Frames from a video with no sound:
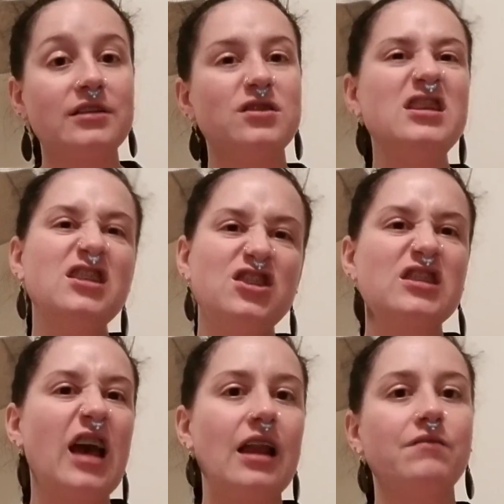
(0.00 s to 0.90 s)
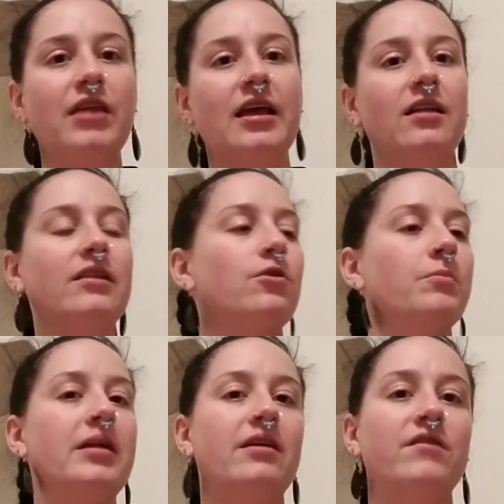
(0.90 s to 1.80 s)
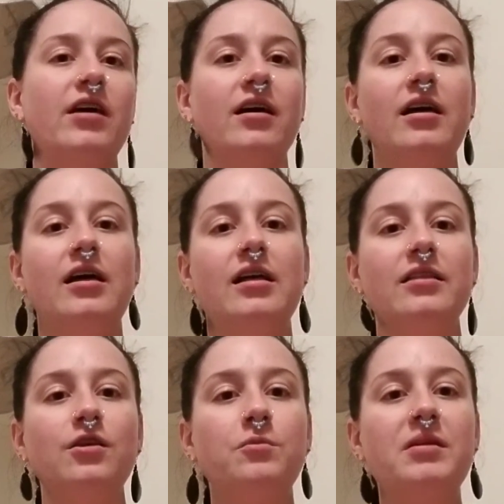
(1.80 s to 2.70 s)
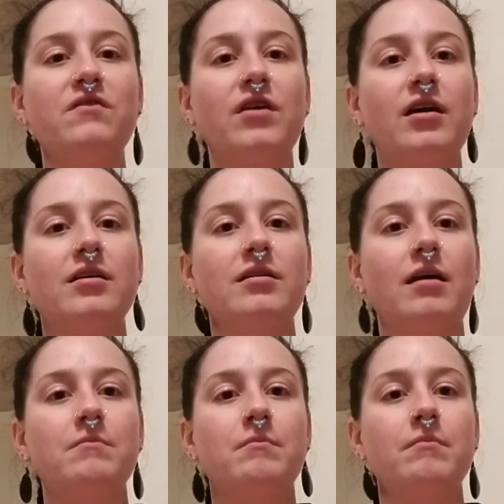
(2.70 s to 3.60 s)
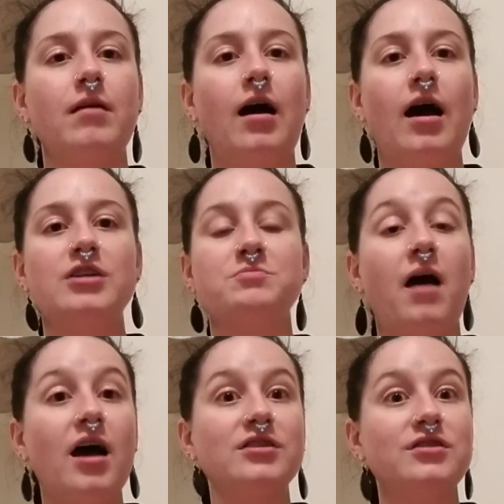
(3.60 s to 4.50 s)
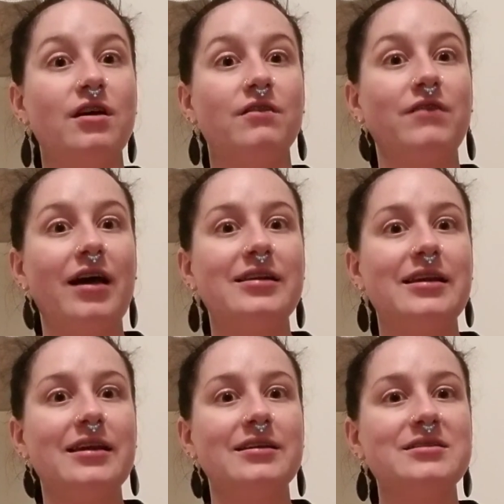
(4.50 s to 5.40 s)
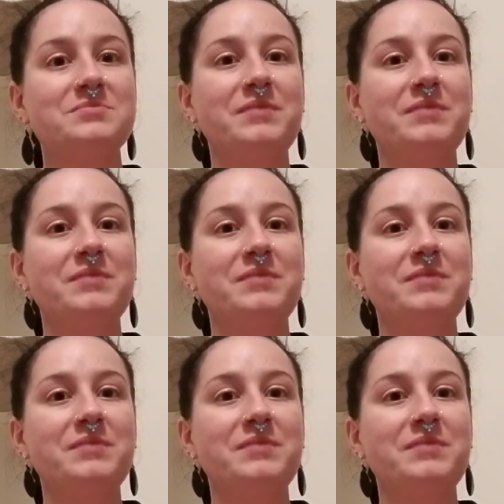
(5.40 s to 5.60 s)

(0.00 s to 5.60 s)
So this is just kind of like a little bit of a hodgepodge of ideas.